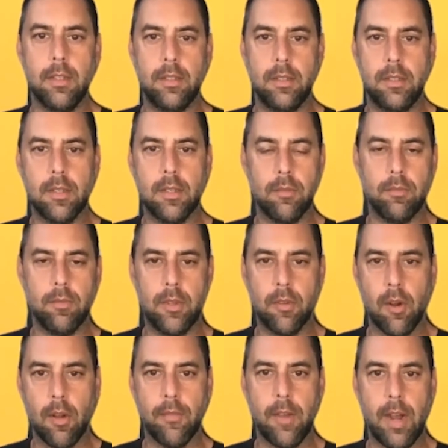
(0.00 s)
to
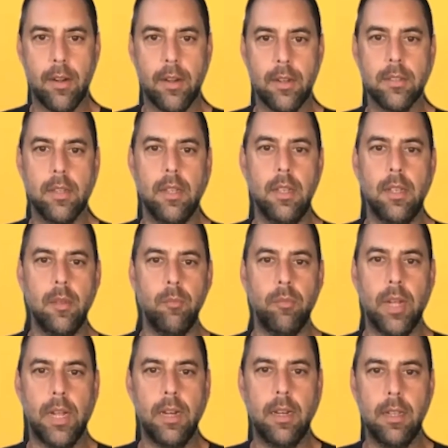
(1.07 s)
coronavirus.
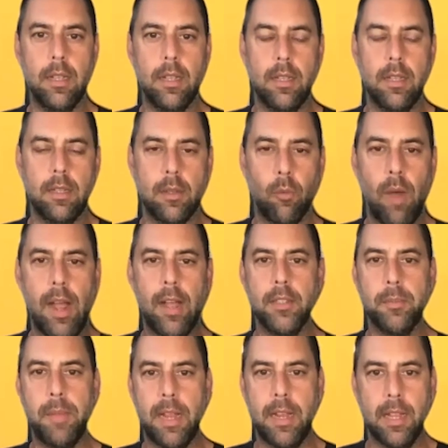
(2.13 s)
But the wild
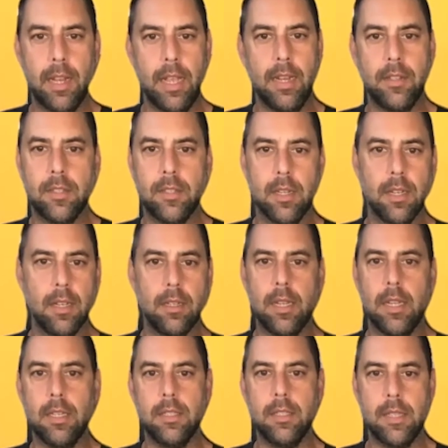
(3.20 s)
speculation, the
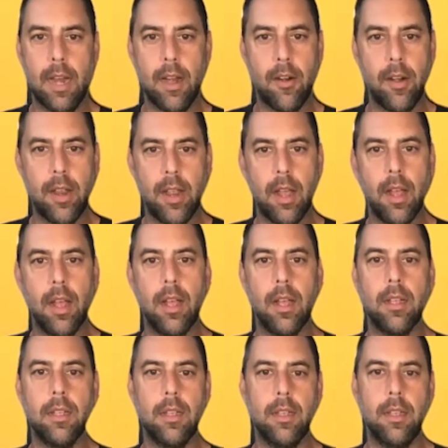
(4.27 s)

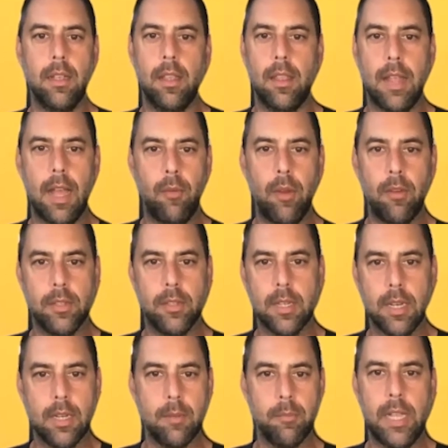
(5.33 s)
hysteria that we were
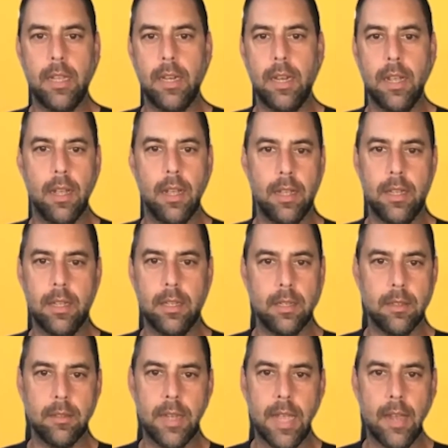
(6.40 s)
seeing in the media,
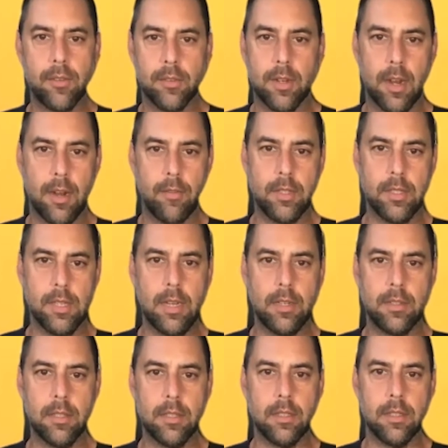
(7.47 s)
in casual
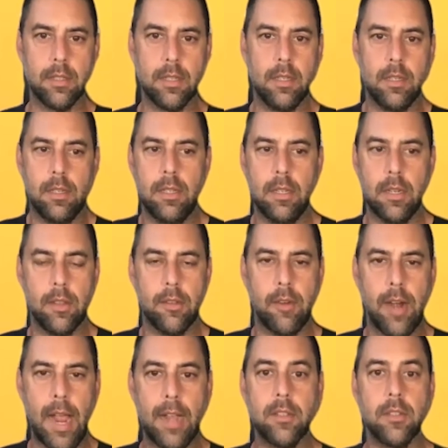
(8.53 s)
conversations, the
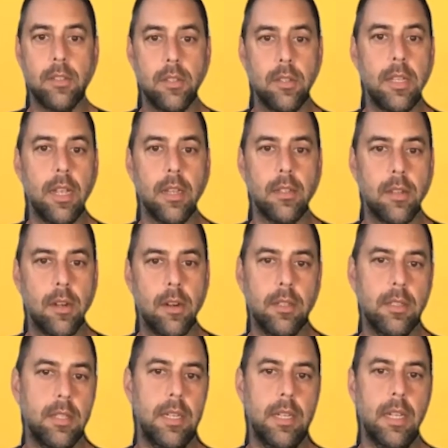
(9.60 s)
reaction to the
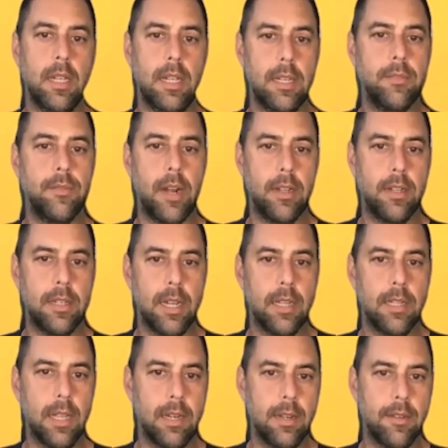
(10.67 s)
uncertainty is frankly not
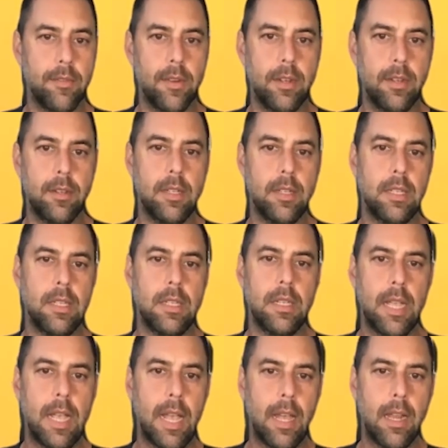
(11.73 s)
that different.
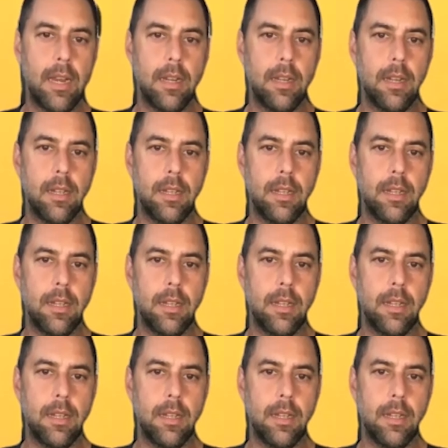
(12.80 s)
And